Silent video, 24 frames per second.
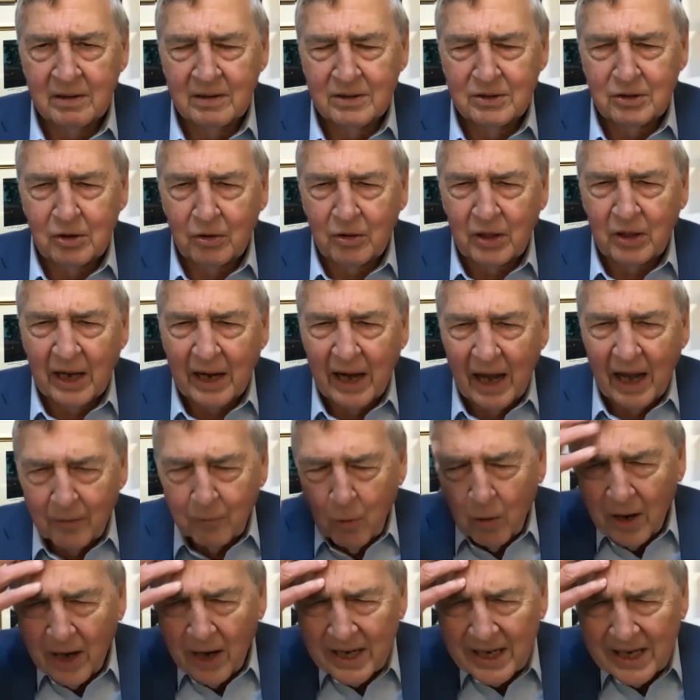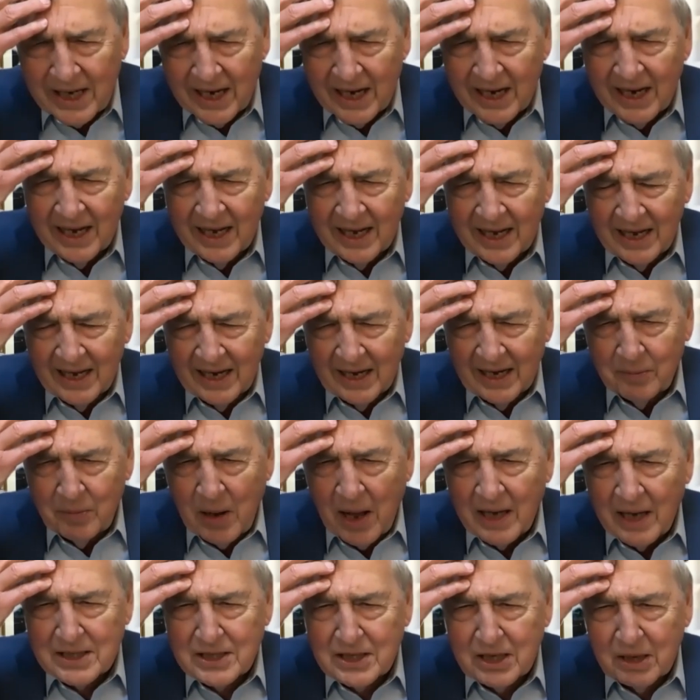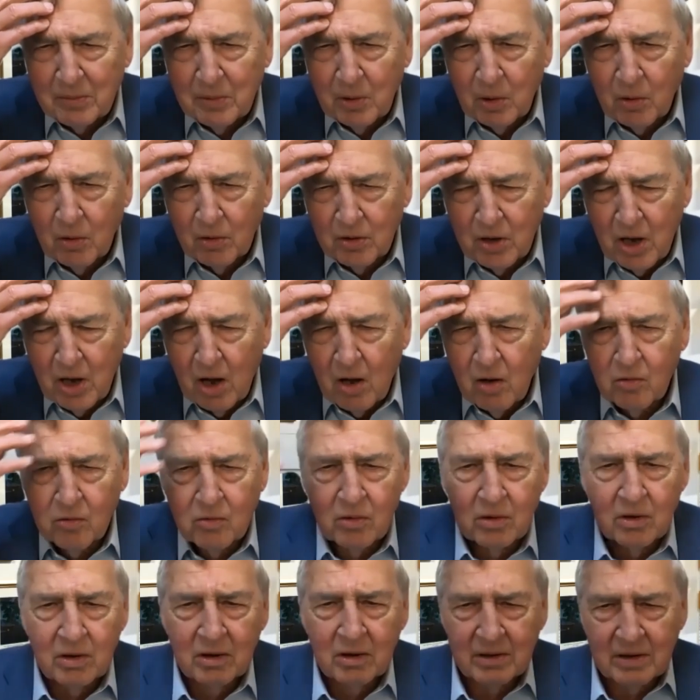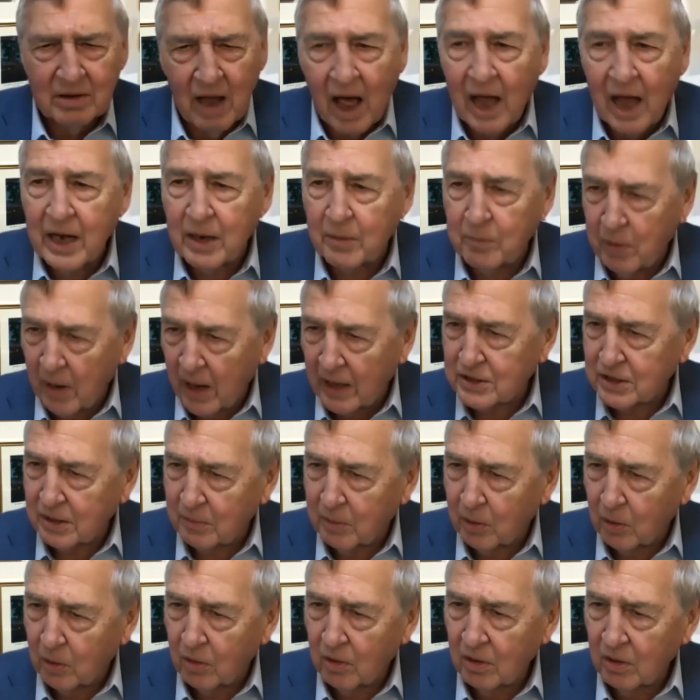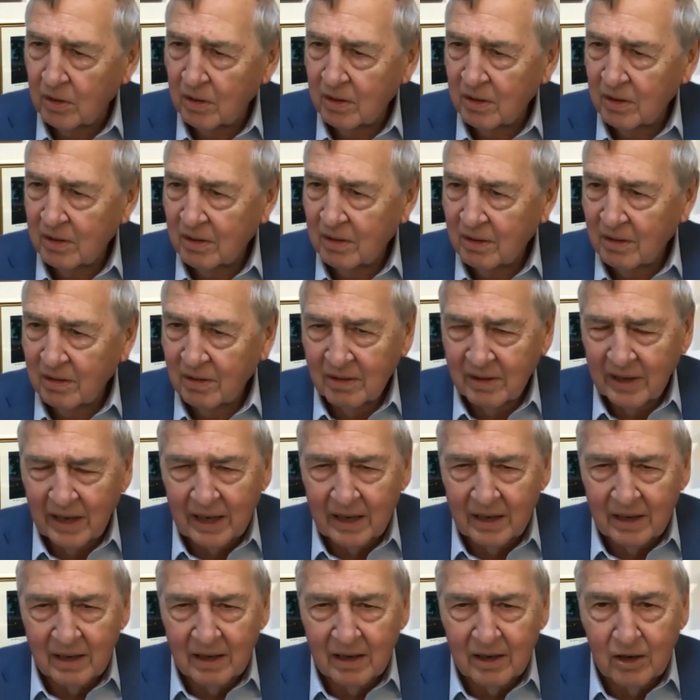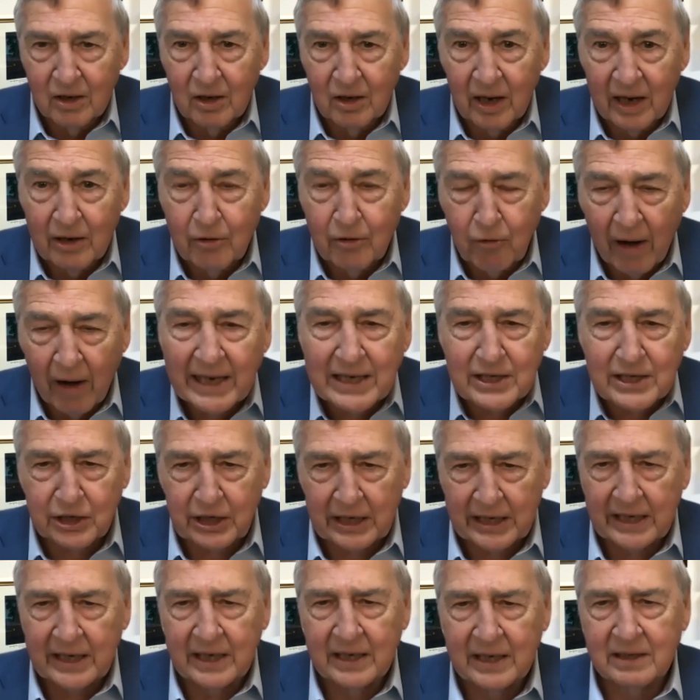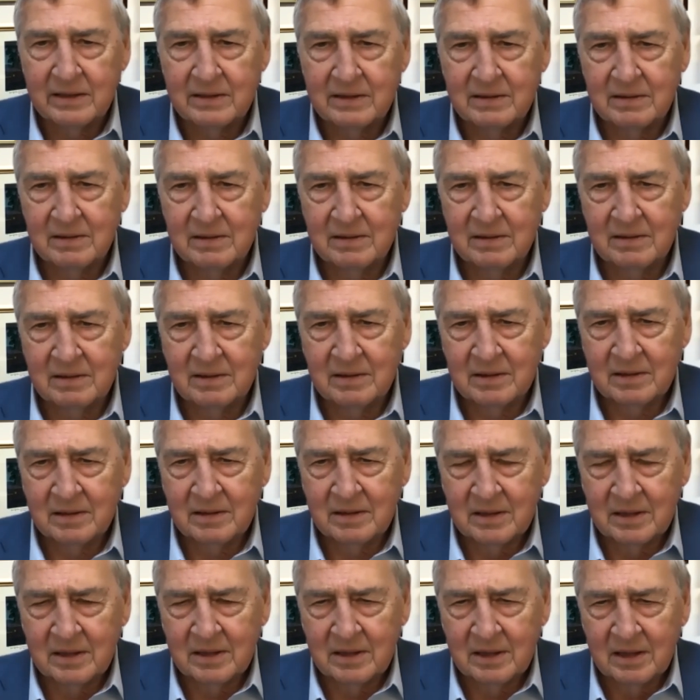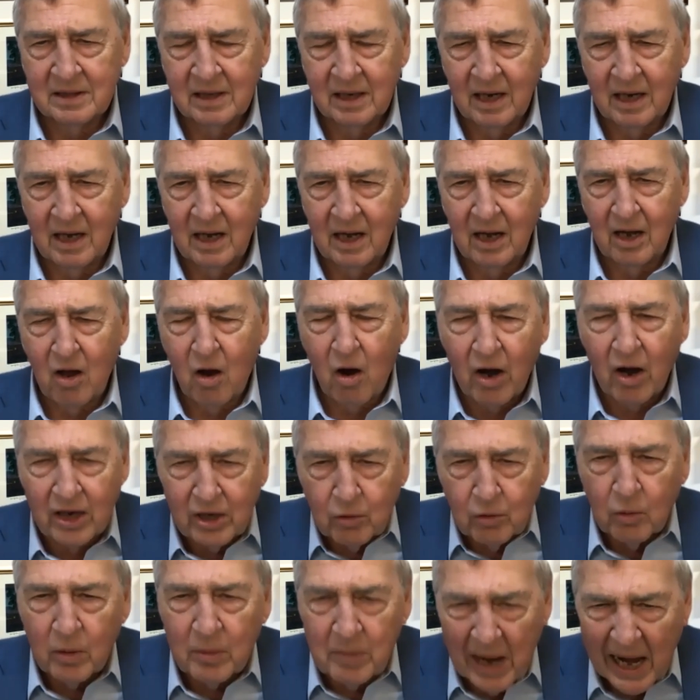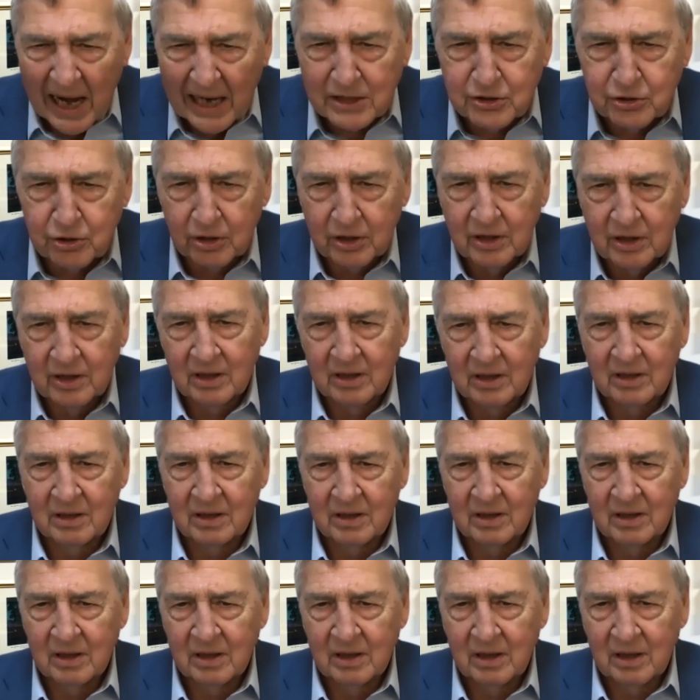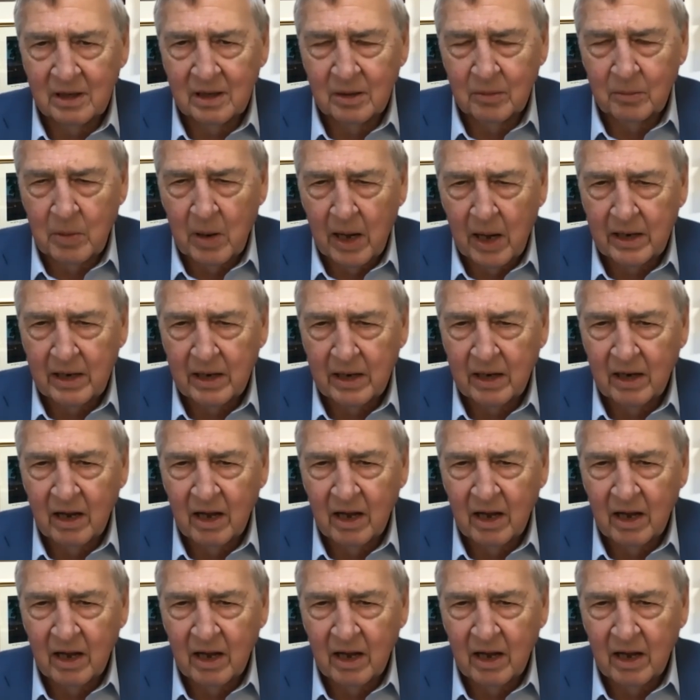So you think, what? Impossible. No, not impossible. Crazy, hard to imagine, but